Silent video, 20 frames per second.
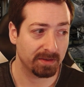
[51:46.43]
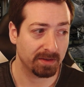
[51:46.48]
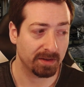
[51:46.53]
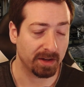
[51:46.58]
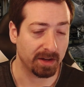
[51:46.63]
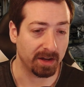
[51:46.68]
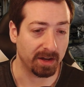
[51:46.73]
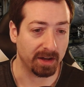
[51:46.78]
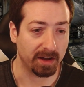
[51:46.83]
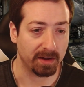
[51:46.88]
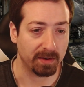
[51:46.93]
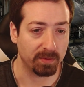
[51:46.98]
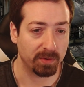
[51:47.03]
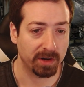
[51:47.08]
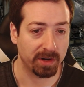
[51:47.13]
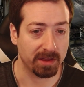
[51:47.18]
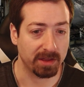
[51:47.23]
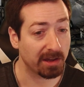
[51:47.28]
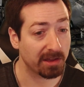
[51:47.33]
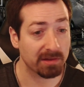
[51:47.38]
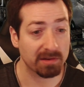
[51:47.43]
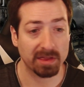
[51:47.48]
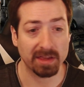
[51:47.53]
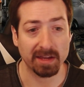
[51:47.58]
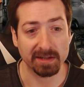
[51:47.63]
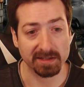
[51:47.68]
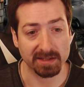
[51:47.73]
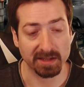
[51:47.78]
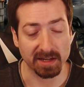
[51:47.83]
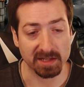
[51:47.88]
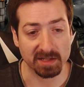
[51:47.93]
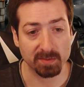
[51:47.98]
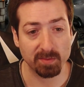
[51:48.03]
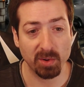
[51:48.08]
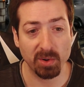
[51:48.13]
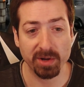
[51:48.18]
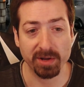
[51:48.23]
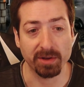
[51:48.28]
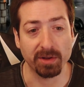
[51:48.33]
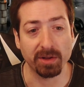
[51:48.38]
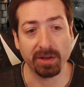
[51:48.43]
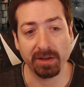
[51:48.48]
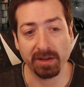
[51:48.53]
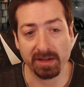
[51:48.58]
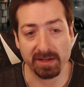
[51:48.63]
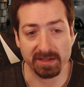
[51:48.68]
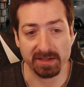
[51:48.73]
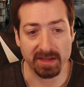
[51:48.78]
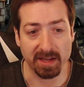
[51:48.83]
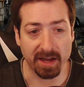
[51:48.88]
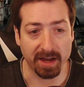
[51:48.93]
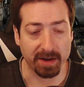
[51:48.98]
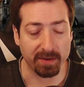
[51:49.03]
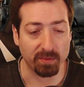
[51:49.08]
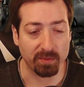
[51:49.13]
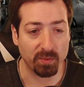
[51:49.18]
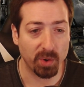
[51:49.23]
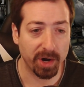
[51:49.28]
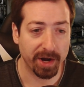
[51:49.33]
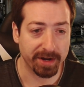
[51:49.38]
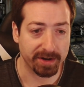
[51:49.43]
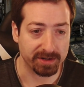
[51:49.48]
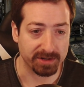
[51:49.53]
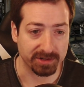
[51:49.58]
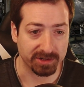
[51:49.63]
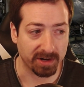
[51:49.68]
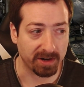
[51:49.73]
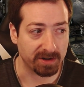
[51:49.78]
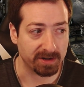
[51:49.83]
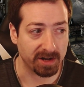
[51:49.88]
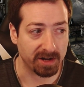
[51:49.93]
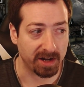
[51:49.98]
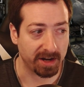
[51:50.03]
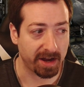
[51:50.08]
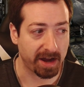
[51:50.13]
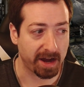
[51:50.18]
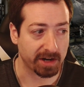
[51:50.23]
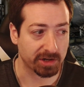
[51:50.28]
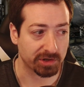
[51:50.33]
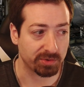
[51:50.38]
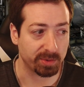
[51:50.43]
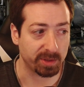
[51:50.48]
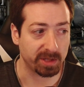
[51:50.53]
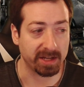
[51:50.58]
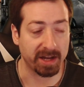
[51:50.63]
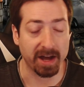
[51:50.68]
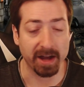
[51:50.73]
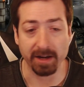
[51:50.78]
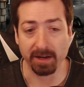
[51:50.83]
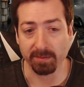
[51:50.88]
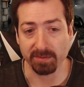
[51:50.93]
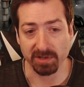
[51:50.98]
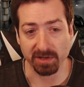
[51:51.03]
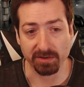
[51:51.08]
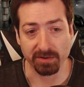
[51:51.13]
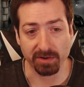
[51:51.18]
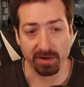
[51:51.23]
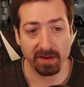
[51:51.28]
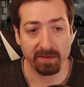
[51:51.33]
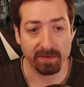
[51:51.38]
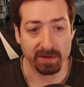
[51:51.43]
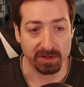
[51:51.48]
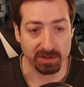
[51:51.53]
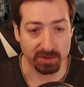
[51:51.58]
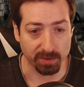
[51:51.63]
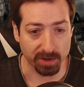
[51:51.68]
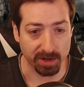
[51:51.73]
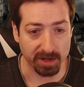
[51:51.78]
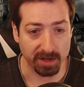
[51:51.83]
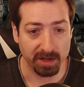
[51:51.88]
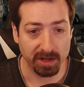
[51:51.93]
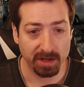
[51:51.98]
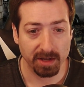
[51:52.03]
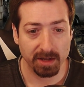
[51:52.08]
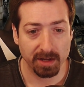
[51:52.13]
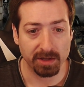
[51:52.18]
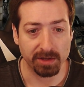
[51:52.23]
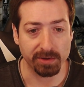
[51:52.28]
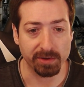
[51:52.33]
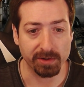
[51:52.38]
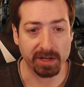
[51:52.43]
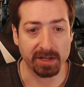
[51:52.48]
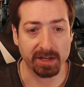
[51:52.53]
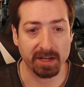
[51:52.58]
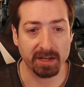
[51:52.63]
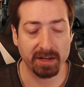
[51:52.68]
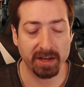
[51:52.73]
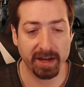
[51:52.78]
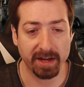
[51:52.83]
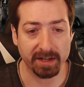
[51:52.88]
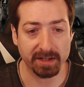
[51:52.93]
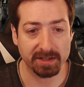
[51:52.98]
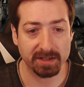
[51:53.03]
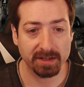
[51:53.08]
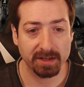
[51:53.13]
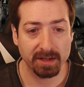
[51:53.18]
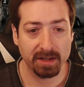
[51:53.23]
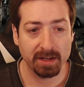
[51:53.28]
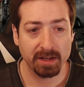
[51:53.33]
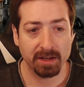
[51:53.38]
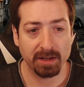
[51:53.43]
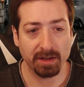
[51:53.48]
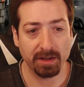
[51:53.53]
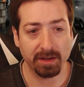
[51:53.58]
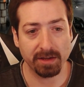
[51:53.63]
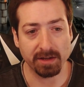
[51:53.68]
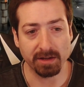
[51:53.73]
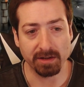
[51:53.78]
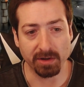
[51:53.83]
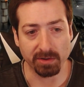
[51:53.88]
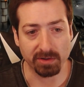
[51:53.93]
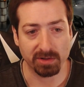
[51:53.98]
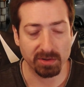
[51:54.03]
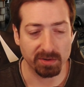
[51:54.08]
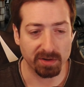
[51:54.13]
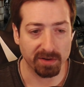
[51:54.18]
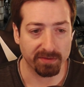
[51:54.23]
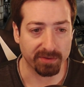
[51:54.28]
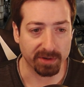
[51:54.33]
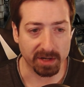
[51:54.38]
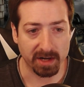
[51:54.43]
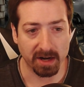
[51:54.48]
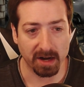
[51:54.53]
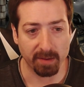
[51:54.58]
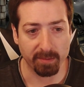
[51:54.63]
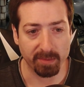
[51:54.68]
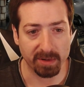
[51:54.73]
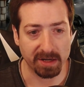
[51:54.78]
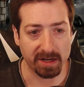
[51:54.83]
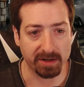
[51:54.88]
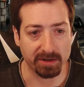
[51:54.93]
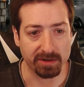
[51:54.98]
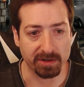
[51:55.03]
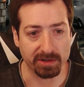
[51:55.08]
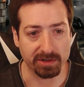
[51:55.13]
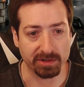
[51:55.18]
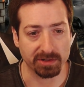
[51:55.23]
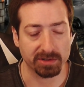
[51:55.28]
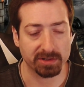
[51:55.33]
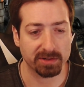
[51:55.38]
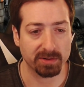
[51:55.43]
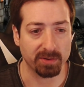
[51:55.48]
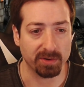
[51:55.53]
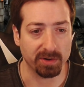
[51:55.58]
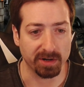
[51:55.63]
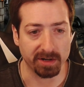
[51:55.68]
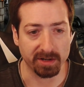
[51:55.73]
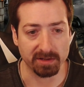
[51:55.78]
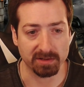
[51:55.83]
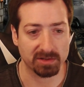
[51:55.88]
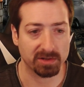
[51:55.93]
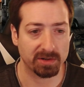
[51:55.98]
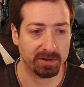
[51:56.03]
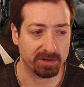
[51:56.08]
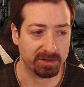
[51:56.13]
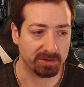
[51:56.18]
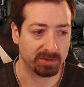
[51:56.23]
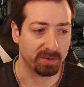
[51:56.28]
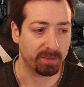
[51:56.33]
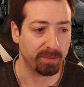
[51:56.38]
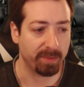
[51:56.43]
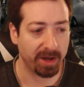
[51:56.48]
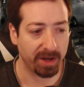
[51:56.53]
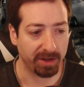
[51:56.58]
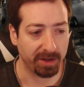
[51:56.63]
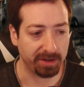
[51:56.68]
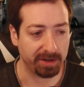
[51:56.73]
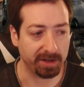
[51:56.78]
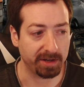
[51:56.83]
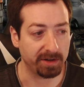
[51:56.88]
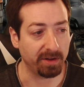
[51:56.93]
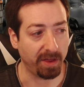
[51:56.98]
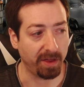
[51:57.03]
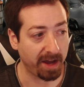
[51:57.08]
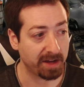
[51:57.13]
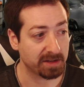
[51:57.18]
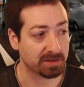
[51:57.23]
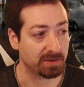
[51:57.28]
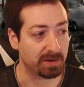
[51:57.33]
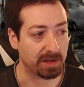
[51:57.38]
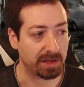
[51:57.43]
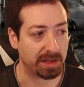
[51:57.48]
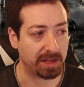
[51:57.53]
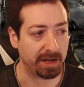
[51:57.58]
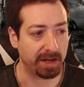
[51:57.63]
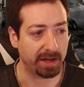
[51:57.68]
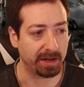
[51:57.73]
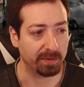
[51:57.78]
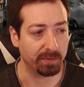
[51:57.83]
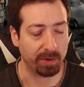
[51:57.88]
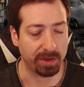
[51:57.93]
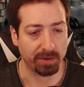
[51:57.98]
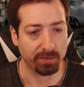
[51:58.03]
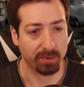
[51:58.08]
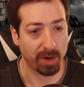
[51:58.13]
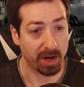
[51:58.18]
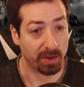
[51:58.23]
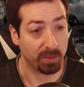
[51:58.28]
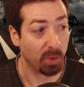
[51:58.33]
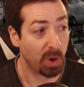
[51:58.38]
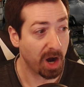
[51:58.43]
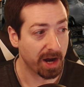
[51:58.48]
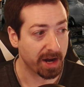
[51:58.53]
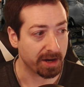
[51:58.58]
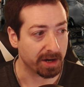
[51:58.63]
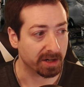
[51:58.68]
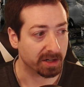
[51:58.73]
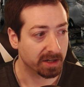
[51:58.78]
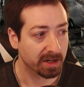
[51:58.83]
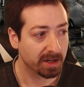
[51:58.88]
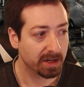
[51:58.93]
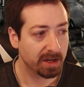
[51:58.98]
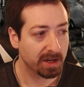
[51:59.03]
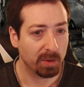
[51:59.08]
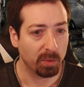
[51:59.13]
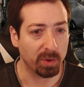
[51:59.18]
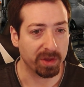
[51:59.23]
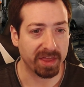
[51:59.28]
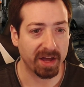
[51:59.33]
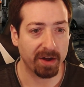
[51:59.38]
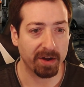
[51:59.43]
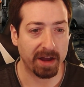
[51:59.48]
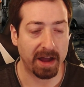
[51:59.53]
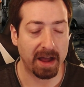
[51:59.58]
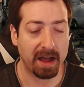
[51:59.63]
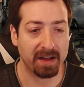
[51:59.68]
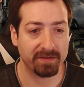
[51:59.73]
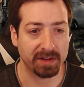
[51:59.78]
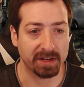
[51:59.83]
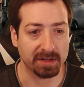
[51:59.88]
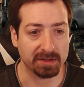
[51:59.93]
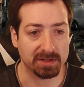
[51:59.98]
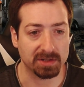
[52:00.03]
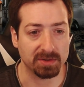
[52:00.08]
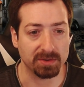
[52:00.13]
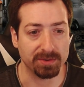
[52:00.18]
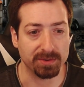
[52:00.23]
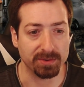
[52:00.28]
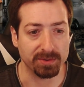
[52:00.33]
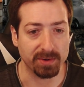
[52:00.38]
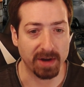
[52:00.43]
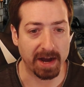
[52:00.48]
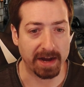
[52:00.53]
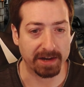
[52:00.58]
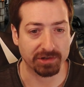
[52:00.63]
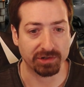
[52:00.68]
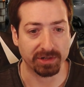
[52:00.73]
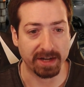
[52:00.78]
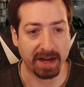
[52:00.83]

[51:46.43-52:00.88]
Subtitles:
one of the other things they spoiled is that wires are not actually items in your inventory. You can connect, 2 different combinators or an inserter to a belt and all that sort of thing with a red wire without having to actually